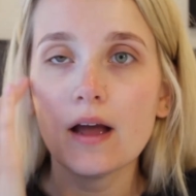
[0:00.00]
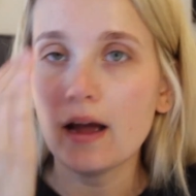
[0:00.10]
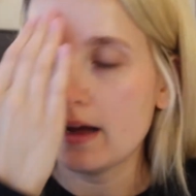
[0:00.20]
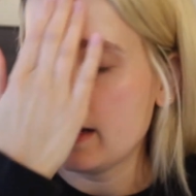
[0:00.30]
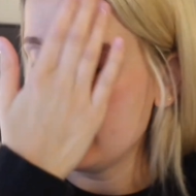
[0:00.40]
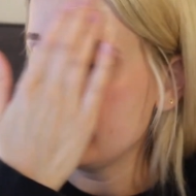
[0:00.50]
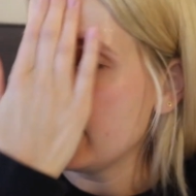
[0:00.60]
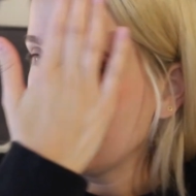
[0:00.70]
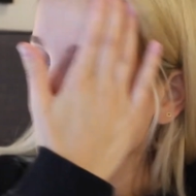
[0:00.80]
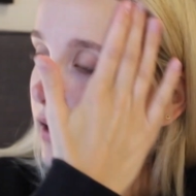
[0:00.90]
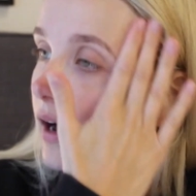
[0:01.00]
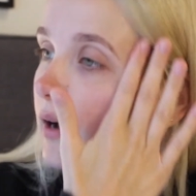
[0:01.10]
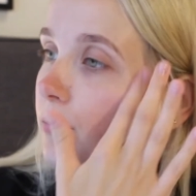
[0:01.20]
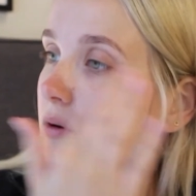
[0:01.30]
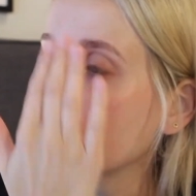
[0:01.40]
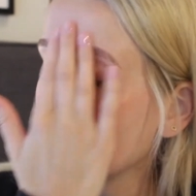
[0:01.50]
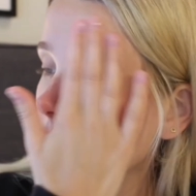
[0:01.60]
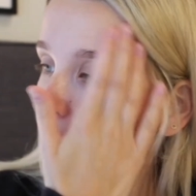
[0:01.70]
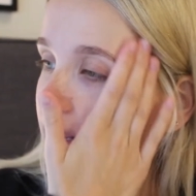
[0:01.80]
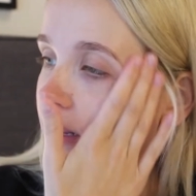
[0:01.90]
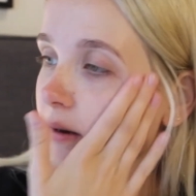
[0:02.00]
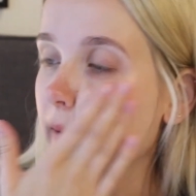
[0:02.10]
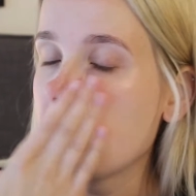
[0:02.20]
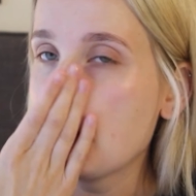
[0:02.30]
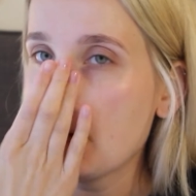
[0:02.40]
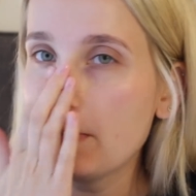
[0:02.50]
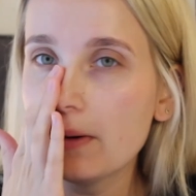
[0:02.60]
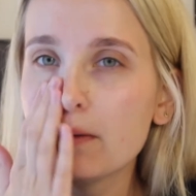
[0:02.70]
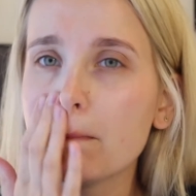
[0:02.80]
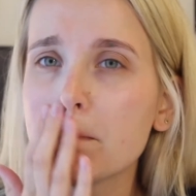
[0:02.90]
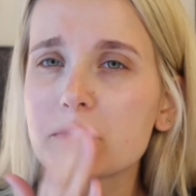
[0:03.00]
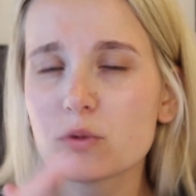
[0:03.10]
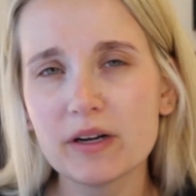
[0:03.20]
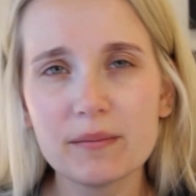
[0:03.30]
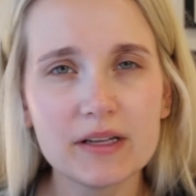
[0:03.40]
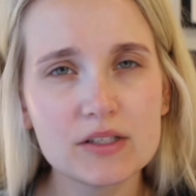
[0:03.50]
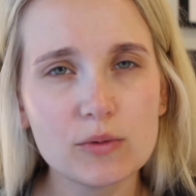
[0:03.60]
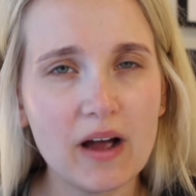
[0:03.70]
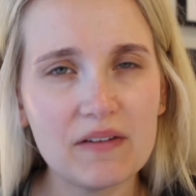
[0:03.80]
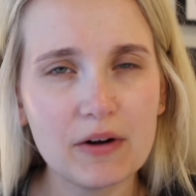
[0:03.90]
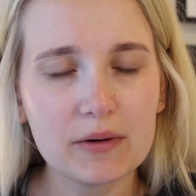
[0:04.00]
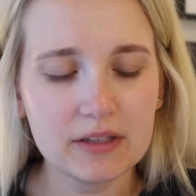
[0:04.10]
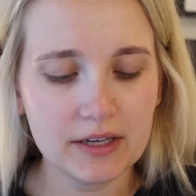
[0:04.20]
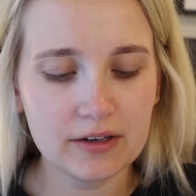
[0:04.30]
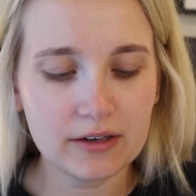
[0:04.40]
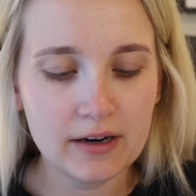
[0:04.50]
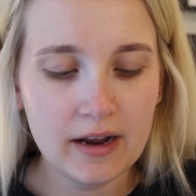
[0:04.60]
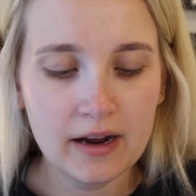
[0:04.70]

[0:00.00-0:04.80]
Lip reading: and then I will go in about 20 minutes to a half hour later,